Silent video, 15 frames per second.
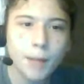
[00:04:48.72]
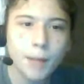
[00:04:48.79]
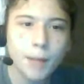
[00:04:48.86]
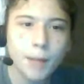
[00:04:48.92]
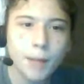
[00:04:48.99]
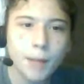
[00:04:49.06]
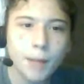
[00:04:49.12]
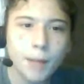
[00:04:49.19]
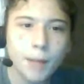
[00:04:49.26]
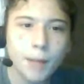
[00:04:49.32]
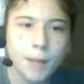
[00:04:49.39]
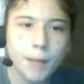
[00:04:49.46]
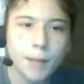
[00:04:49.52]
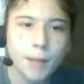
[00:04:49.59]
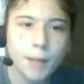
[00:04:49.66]
teaches
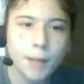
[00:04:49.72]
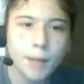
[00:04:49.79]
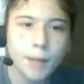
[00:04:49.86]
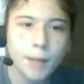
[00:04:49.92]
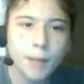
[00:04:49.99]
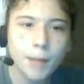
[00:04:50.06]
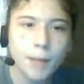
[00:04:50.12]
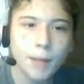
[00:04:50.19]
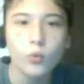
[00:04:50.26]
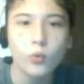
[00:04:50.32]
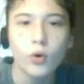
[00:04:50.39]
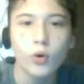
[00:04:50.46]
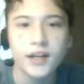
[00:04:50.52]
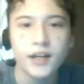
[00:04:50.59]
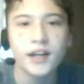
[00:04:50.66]
us that the Cold
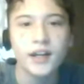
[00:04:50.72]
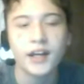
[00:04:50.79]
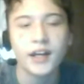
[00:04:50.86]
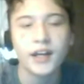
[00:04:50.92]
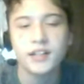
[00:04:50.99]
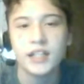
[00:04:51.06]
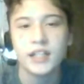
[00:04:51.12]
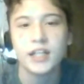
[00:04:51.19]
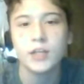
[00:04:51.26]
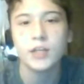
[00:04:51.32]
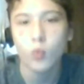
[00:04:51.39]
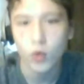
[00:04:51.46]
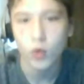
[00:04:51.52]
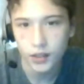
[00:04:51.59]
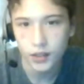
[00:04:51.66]
War ended in
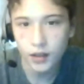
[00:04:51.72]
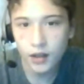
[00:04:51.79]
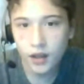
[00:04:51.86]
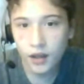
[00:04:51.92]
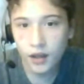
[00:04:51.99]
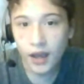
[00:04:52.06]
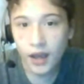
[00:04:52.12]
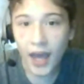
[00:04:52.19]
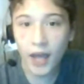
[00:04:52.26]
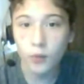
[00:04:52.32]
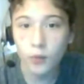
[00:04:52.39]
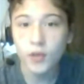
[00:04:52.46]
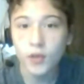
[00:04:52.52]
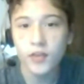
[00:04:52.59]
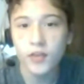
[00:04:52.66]
1991,
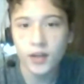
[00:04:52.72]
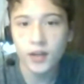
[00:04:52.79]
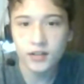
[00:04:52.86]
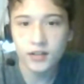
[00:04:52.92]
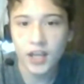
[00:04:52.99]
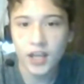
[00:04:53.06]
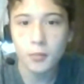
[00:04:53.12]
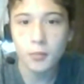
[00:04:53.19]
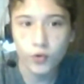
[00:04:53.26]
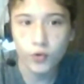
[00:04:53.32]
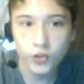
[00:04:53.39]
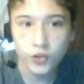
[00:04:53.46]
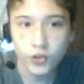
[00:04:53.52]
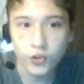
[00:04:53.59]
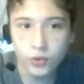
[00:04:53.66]
and with it came a
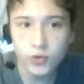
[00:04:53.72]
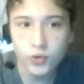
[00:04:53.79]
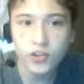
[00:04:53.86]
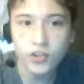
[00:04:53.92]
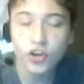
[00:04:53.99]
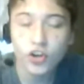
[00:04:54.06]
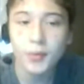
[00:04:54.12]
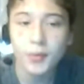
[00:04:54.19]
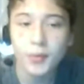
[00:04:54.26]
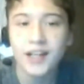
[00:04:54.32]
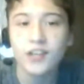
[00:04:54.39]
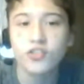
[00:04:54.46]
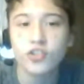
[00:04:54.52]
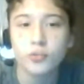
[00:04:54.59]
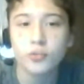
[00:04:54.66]
renewed
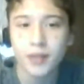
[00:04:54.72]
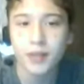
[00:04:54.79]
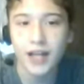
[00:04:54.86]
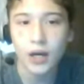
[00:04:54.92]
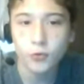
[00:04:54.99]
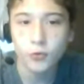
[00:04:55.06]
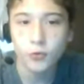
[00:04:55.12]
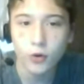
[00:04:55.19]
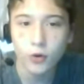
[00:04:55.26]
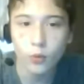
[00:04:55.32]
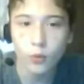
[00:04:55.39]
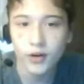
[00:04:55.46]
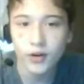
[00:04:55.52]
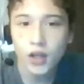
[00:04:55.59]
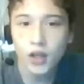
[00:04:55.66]
determination to plow
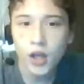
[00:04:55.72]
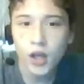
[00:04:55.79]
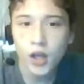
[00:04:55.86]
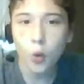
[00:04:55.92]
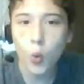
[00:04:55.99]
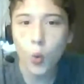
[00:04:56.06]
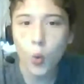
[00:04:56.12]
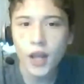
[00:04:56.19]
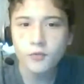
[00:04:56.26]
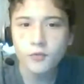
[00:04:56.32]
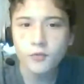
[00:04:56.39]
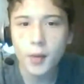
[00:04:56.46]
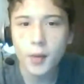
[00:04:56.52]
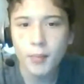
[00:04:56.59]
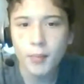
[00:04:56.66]
forward, away
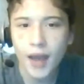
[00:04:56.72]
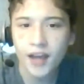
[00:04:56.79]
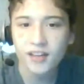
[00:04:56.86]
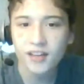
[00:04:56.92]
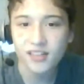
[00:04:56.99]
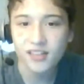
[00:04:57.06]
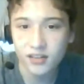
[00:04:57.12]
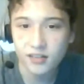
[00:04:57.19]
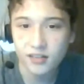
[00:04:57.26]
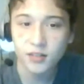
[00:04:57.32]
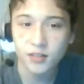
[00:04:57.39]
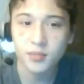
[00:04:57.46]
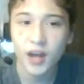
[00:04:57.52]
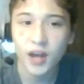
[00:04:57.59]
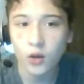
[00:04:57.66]
from a past that
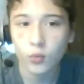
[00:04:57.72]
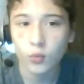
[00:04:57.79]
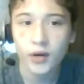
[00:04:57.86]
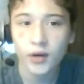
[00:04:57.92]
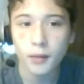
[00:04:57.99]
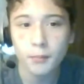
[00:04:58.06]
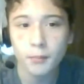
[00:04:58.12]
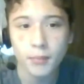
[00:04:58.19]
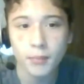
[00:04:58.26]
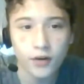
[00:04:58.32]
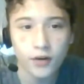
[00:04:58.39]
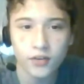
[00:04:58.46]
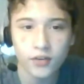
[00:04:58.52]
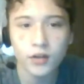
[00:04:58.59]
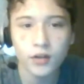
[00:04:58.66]
seemed awkward and
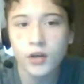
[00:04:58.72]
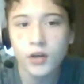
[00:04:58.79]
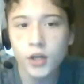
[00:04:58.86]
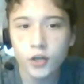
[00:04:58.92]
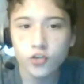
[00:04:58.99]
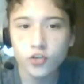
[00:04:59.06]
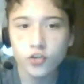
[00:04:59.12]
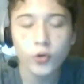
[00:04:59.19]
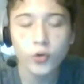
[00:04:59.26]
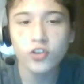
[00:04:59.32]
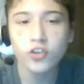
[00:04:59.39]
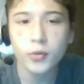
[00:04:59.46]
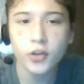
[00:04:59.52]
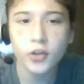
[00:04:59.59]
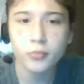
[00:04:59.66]
embarrassing.
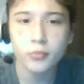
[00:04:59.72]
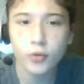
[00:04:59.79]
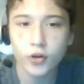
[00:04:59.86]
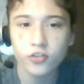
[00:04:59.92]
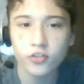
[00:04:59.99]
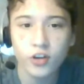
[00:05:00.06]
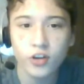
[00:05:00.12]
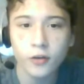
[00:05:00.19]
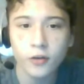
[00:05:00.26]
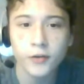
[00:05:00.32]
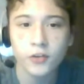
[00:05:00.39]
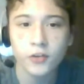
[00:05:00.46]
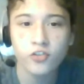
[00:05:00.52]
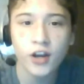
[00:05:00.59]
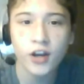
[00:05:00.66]
George W. Bush, a
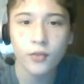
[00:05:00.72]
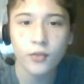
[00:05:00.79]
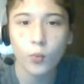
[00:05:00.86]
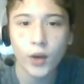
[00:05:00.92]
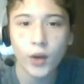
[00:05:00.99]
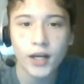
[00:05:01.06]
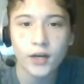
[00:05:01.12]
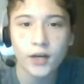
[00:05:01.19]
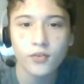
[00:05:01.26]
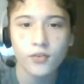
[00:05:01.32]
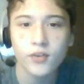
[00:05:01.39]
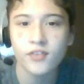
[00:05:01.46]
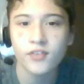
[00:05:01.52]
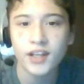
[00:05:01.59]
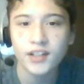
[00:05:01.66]
fixture at the White House
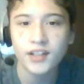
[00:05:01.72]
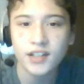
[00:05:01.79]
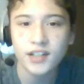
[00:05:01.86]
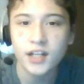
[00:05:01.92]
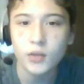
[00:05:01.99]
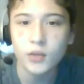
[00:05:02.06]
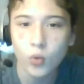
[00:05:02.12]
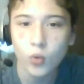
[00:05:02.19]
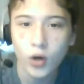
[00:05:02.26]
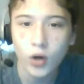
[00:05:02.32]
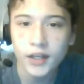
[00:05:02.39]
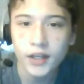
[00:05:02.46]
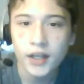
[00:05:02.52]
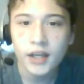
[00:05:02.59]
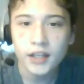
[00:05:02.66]
since
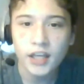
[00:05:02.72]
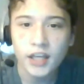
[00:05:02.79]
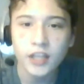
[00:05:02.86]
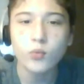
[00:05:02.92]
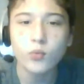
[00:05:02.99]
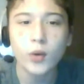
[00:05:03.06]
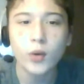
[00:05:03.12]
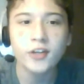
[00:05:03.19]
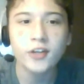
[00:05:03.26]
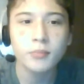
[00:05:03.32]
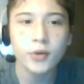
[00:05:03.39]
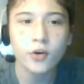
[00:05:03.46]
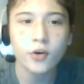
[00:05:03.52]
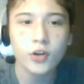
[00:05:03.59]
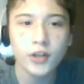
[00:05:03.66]
1981, gave way to
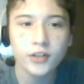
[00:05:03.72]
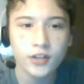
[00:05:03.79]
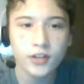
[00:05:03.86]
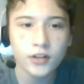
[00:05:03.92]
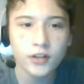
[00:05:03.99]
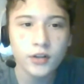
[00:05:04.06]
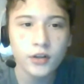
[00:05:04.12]
Bill Clinton,